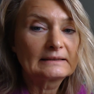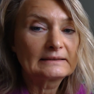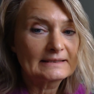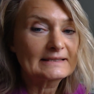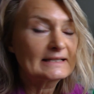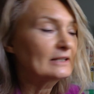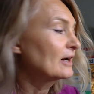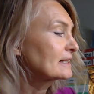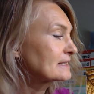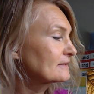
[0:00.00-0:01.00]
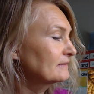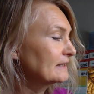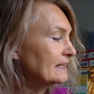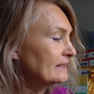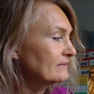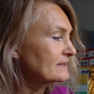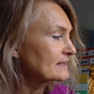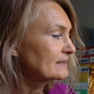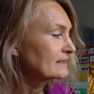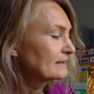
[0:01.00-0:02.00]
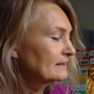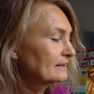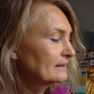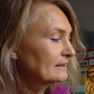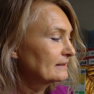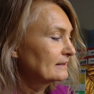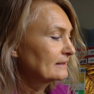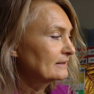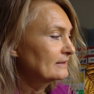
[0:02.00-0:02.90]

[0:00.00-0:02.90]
You see lots of leaves? Do